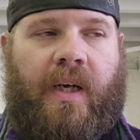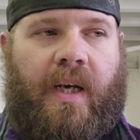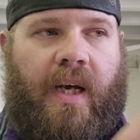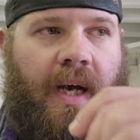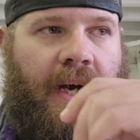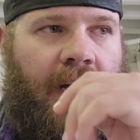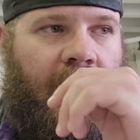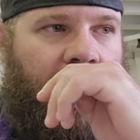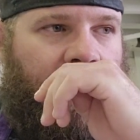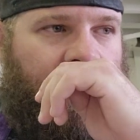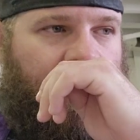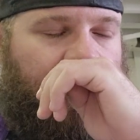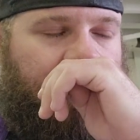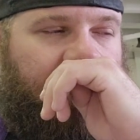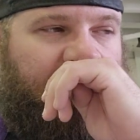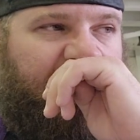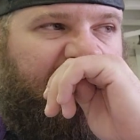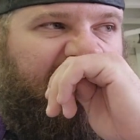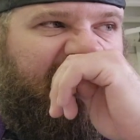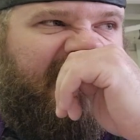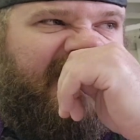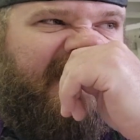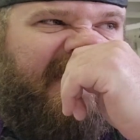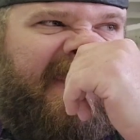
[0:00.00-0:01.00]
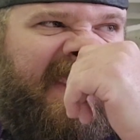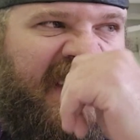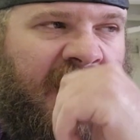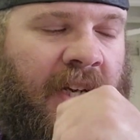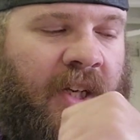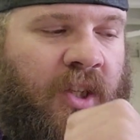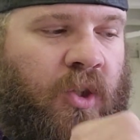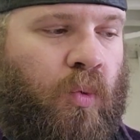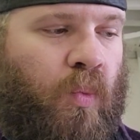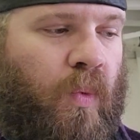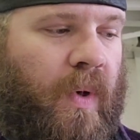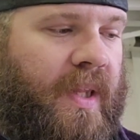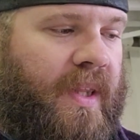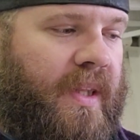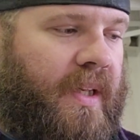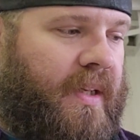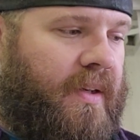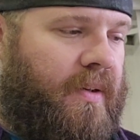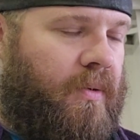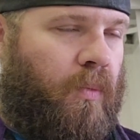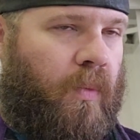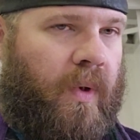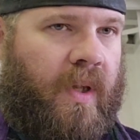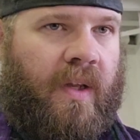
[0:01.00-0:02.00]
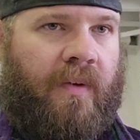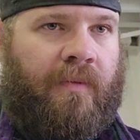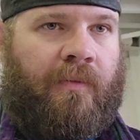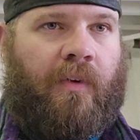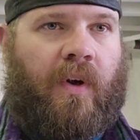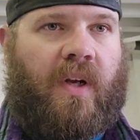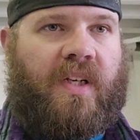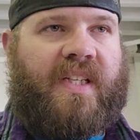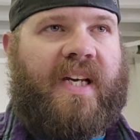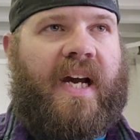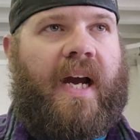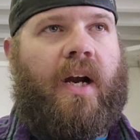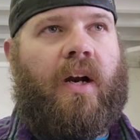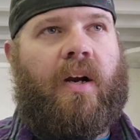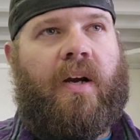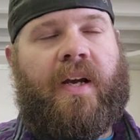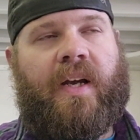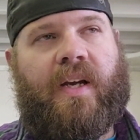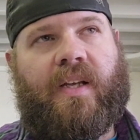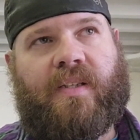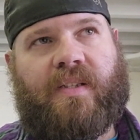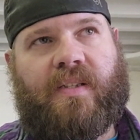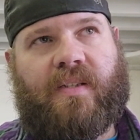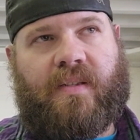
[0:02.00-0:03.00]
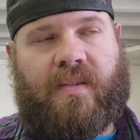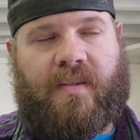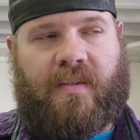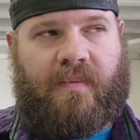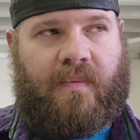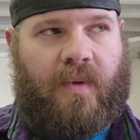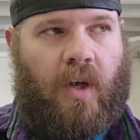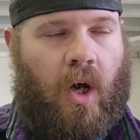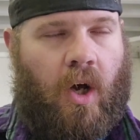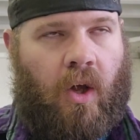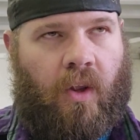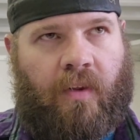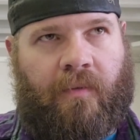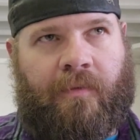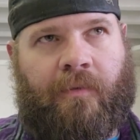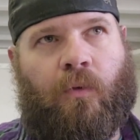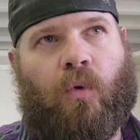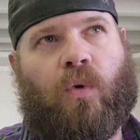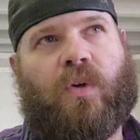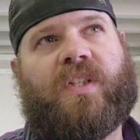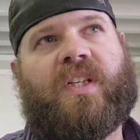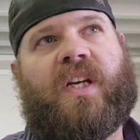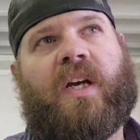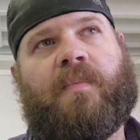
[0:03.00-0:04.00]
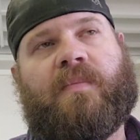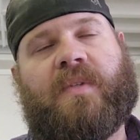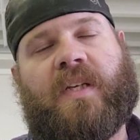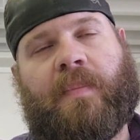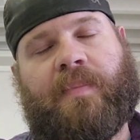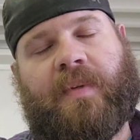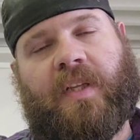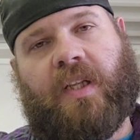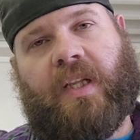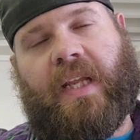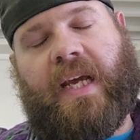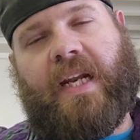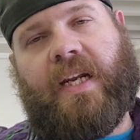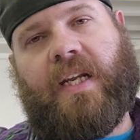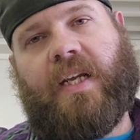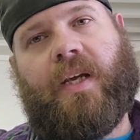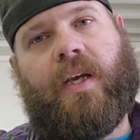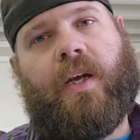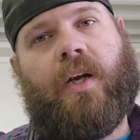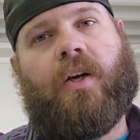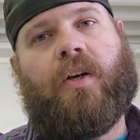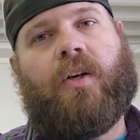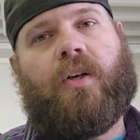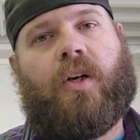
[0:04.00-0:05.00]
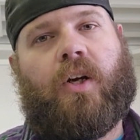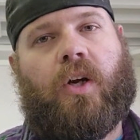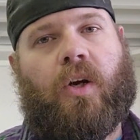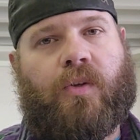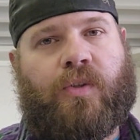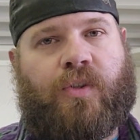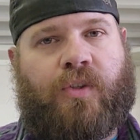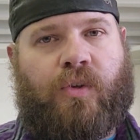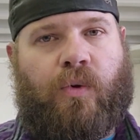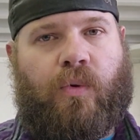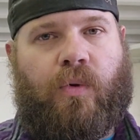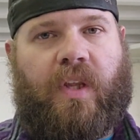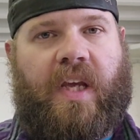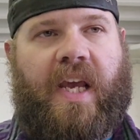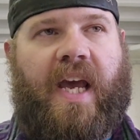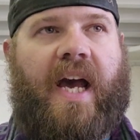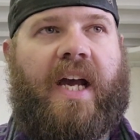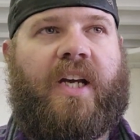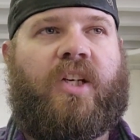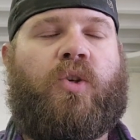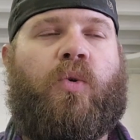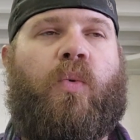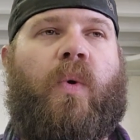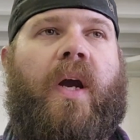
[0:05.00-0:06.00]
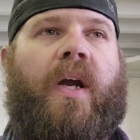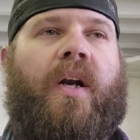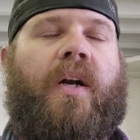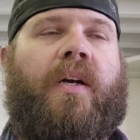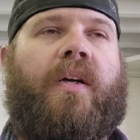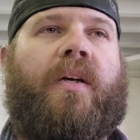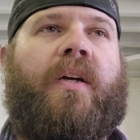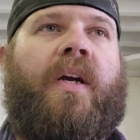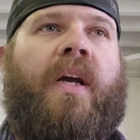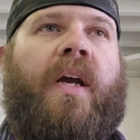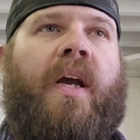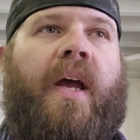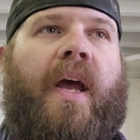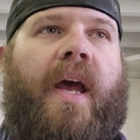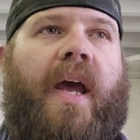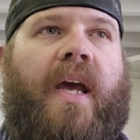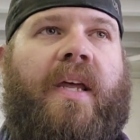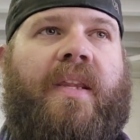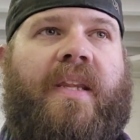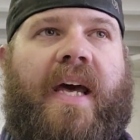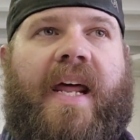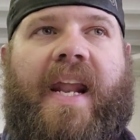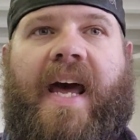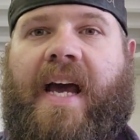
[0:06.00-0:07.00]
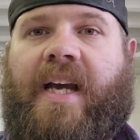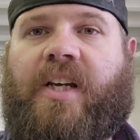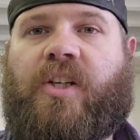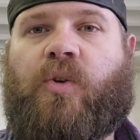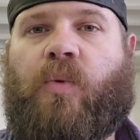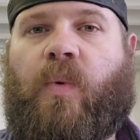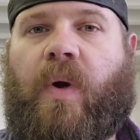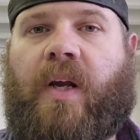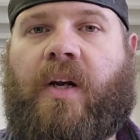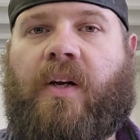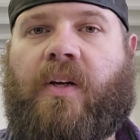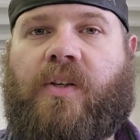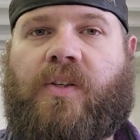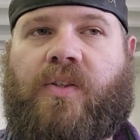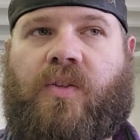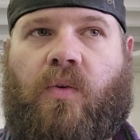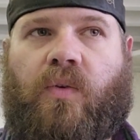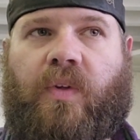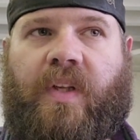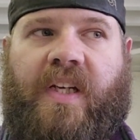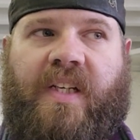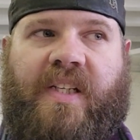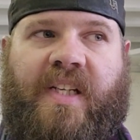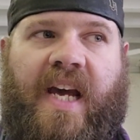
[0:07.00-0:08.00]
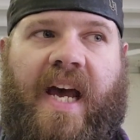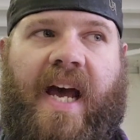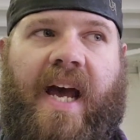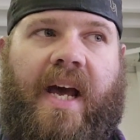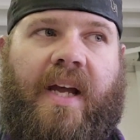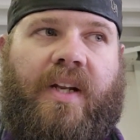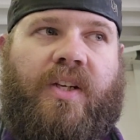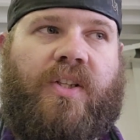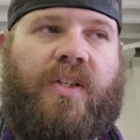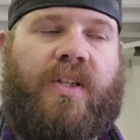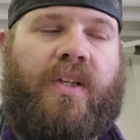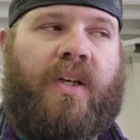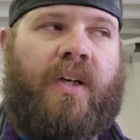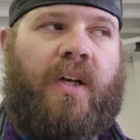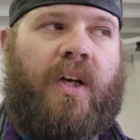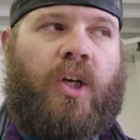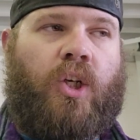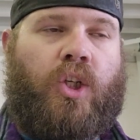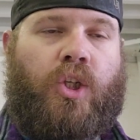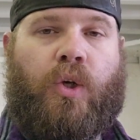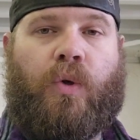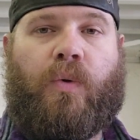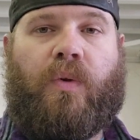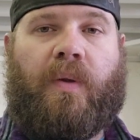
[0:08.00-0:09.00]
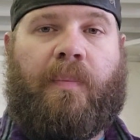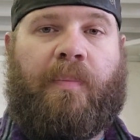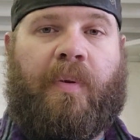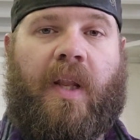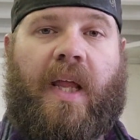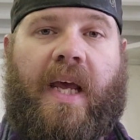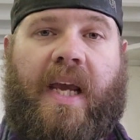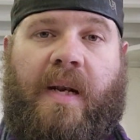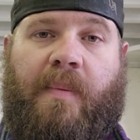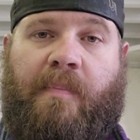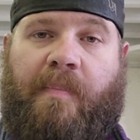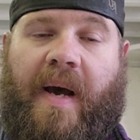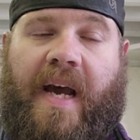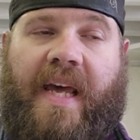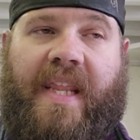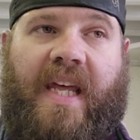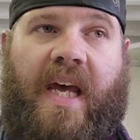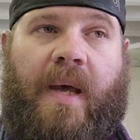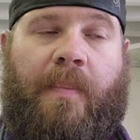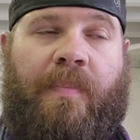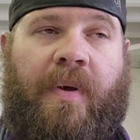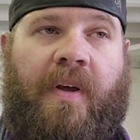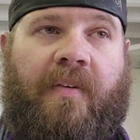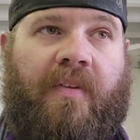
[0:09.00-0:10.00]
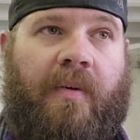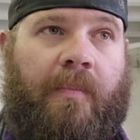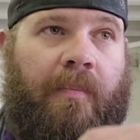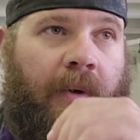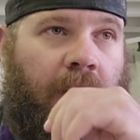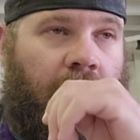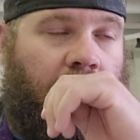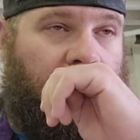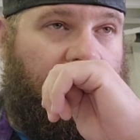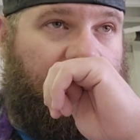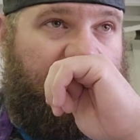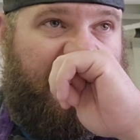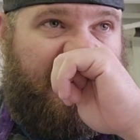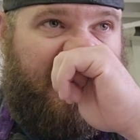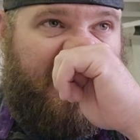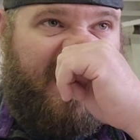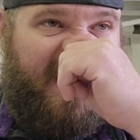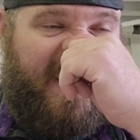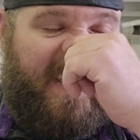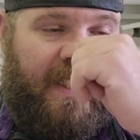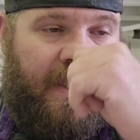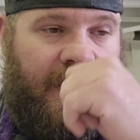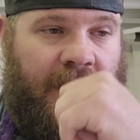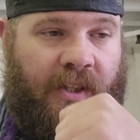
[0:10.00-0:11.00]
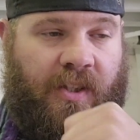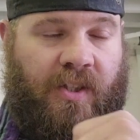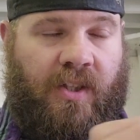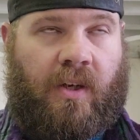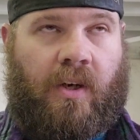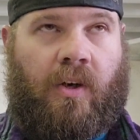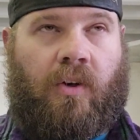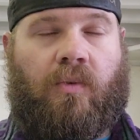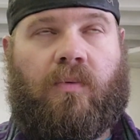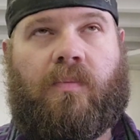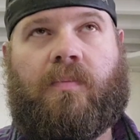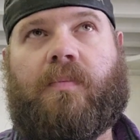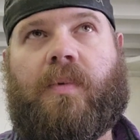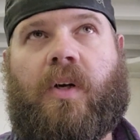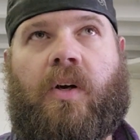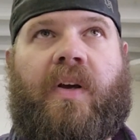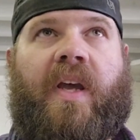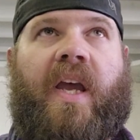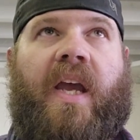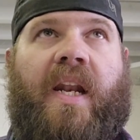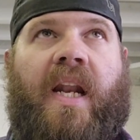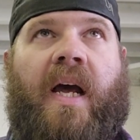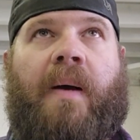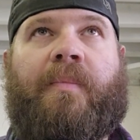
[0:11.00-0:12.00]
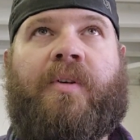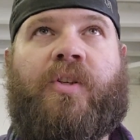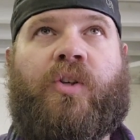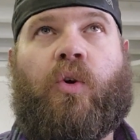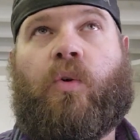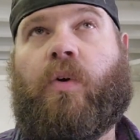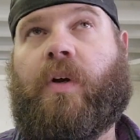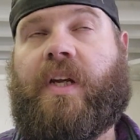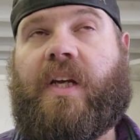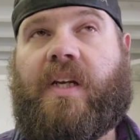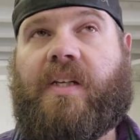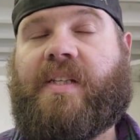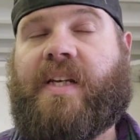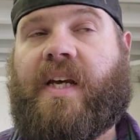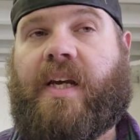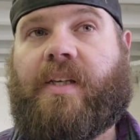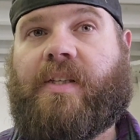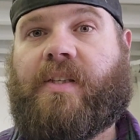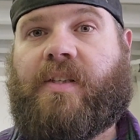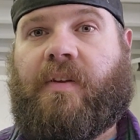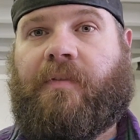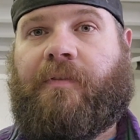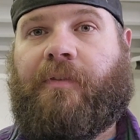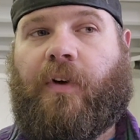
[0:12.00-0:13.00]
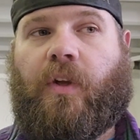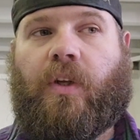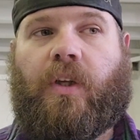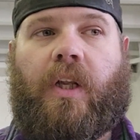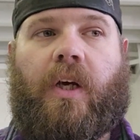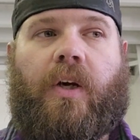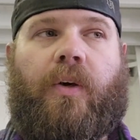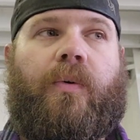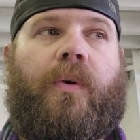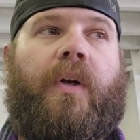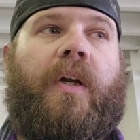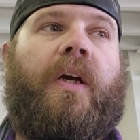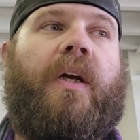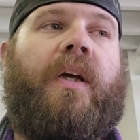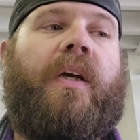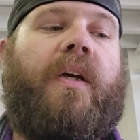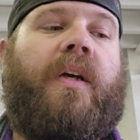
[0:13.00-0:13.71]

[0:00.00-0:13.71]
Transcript: Because when the front tire hits, all the force comes up the landing gear, goes through the actuator, and that actuator is only attached to the plane by that pivot bolt. So, okay, not majority, it takes the full load.